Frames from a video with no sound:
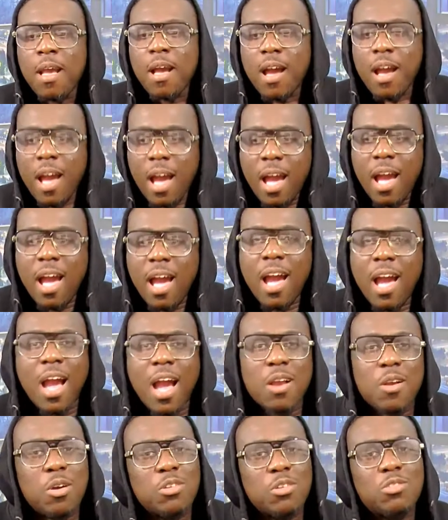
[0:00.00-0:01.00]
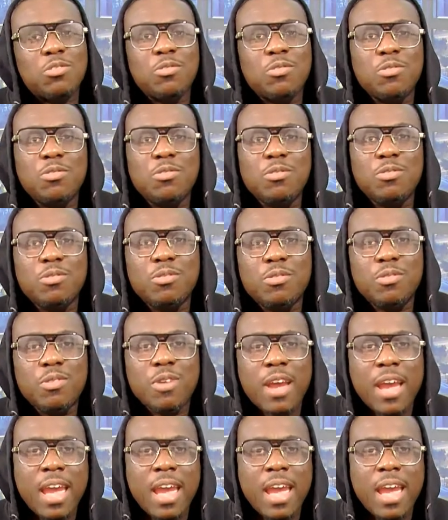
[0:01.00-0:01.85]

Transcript: Go to